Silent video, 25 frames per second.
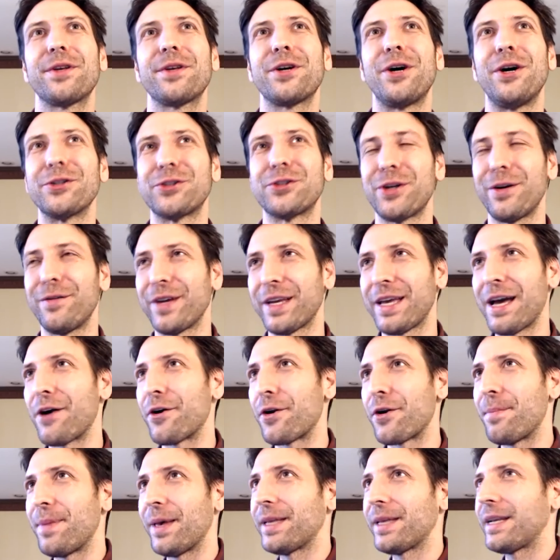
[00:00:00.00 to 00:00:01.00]
culture of
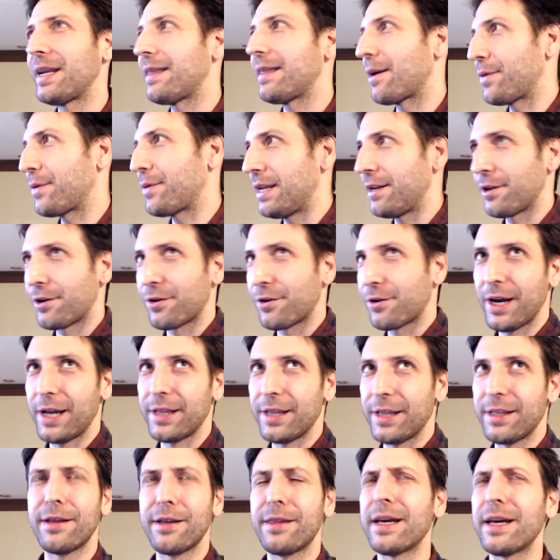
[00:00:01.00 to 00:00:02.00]
accountability that we need to
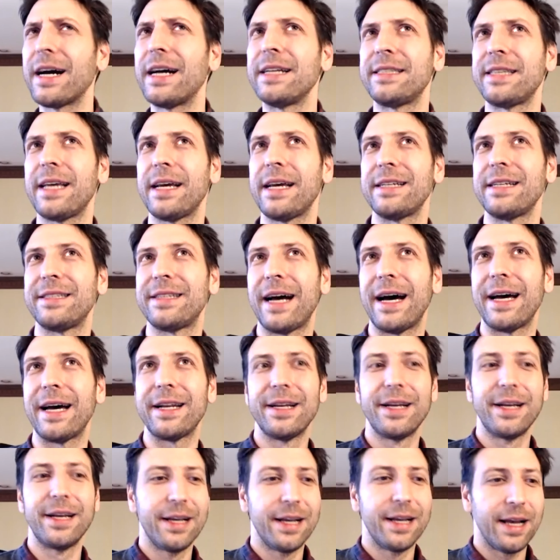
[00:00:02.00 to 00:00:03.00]
create. The other thing I'd say is
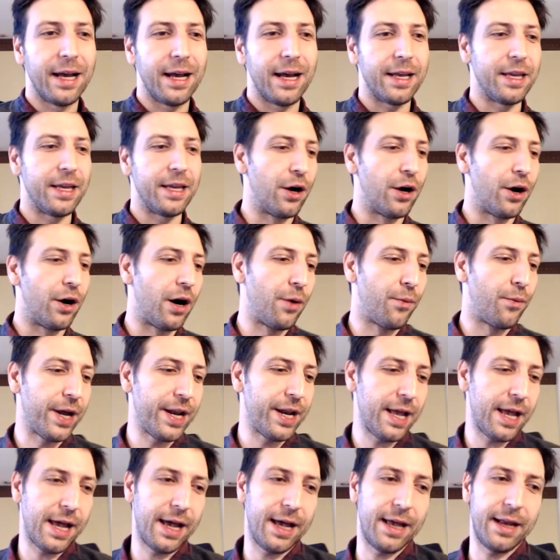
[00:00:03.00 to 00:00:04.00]
that, on one
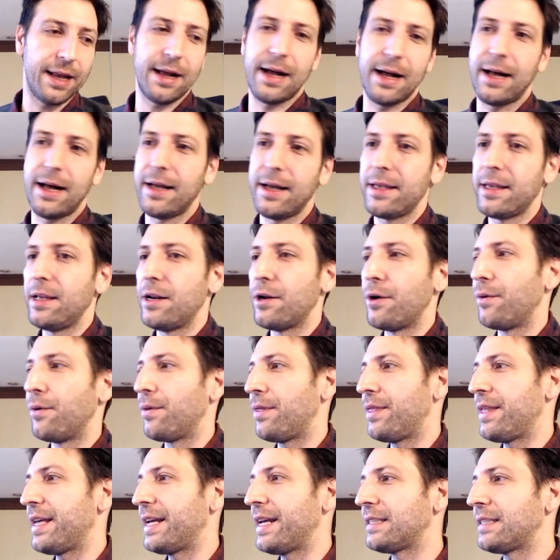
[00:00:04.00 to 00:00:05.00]
hand,
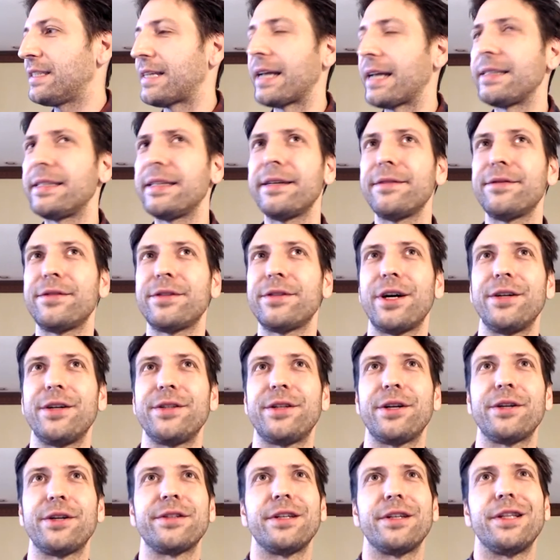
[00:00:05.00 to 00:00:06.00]
the incentives,
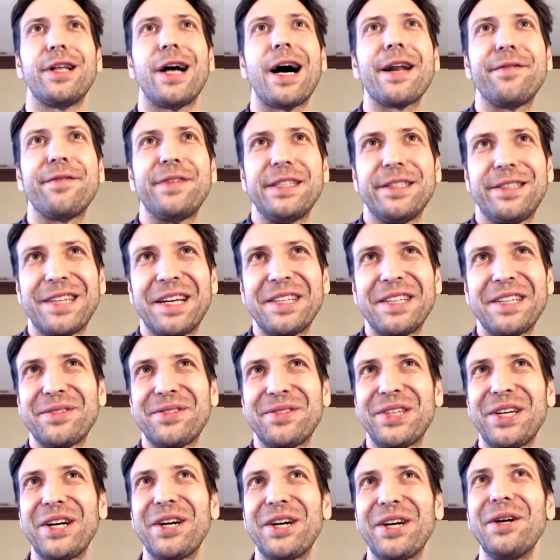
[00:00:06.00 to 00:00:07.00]
there's a lot of incentives
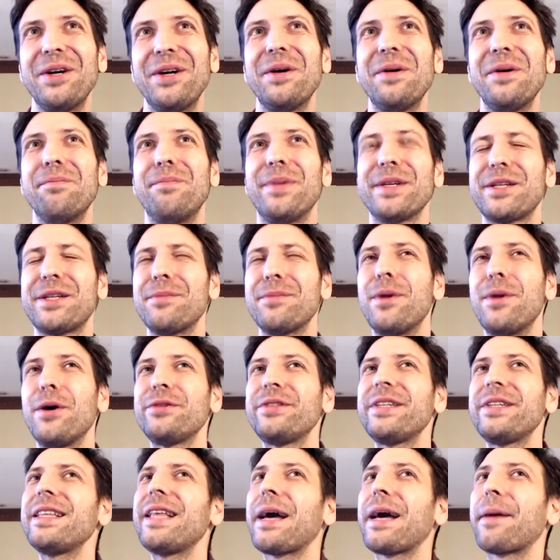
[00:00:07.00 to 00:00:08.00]
here, but they're
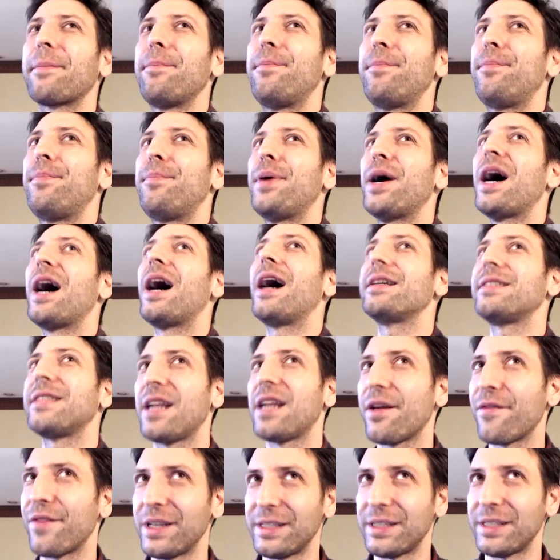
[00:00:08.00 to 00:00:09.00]
mostly like
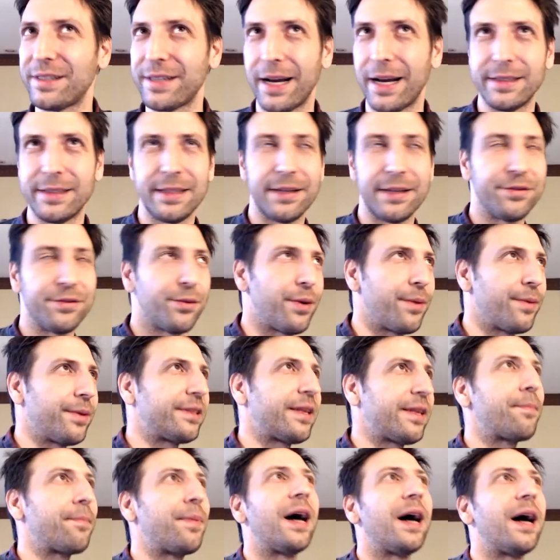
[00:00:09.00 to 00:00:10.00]
positive incentives. When I
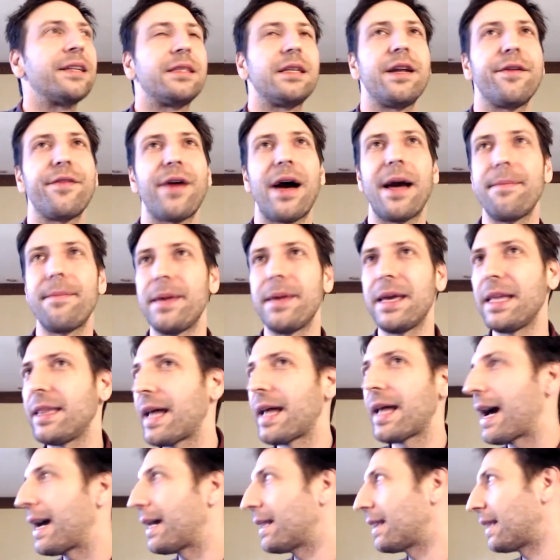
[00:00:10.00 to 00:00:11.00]
say positive, I mean
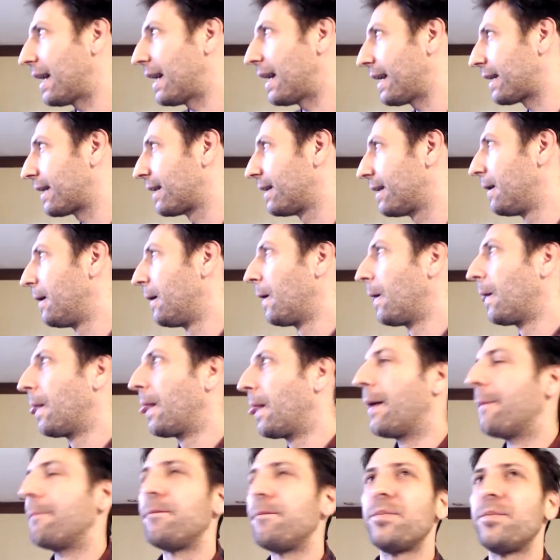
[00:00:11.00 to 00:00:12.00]
that like,
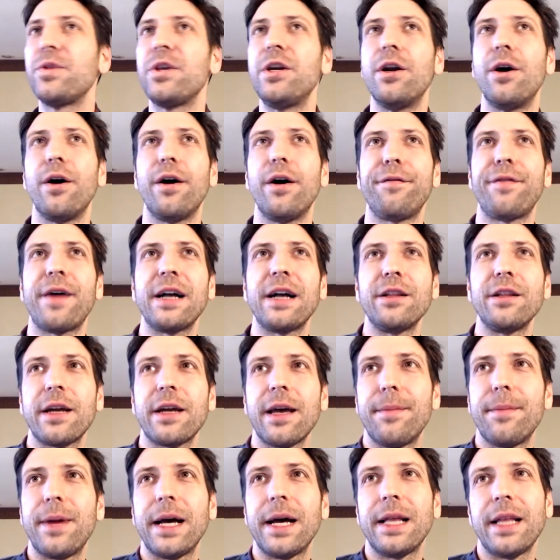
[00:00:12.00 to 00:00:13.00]
if I look
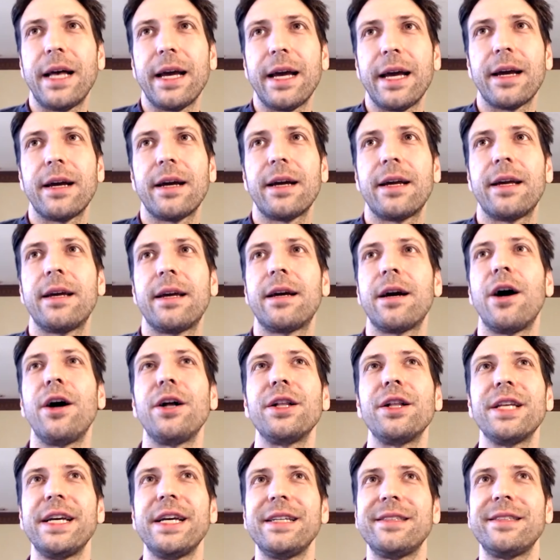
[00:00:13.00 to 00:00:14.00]
at my like
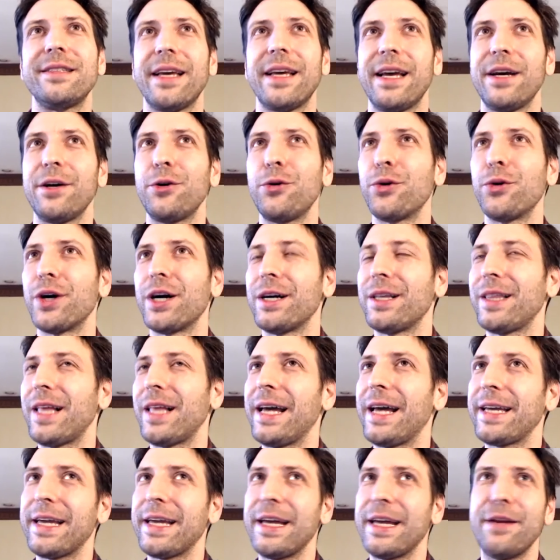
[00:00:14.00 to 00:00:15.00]
colleagues who are
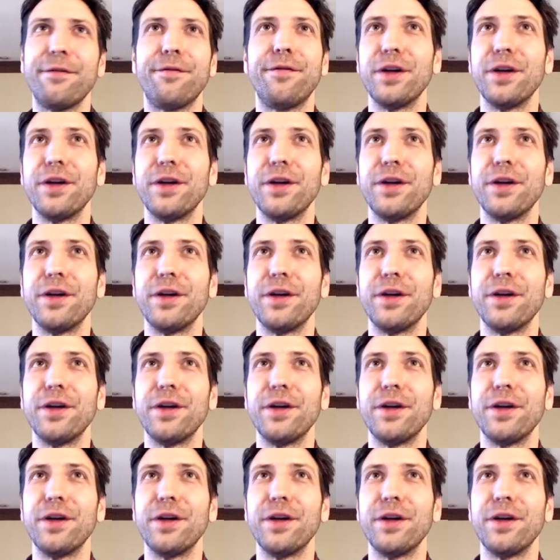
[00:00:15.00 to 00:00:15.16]
like in